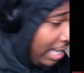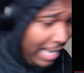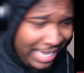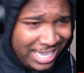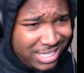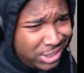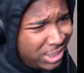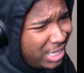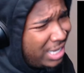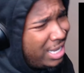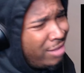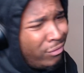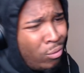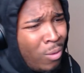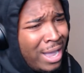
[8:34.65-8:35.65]
And shit,
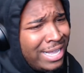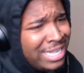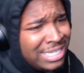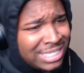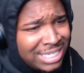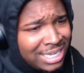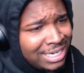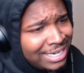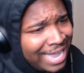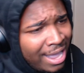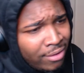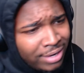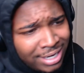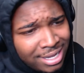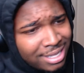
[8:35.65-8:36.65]
even while he's sitting
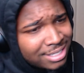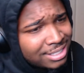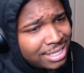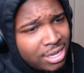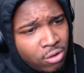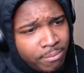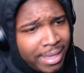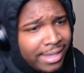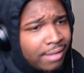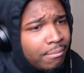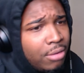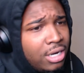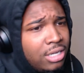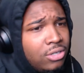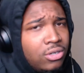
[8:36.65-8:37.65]
down, and nigga still
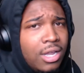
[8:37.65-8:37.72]
making money.